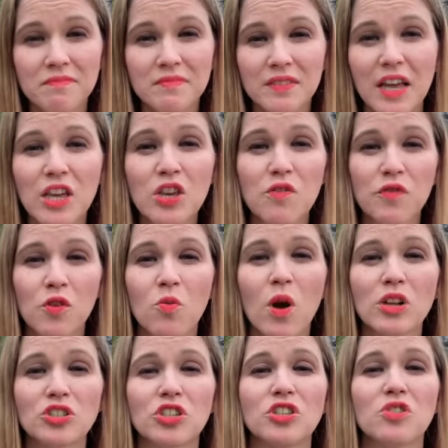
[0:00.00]
Thank you for
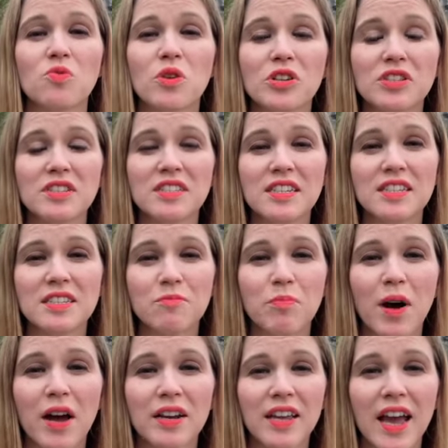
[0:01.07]
watching the Words in Season
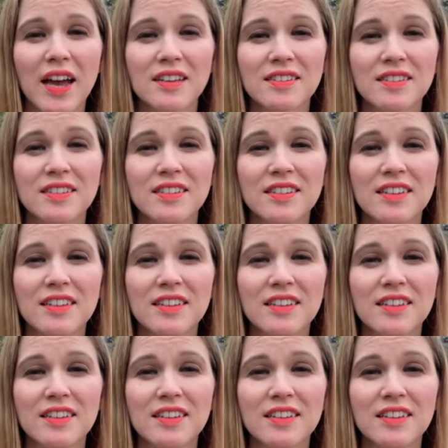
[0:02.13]
podcast.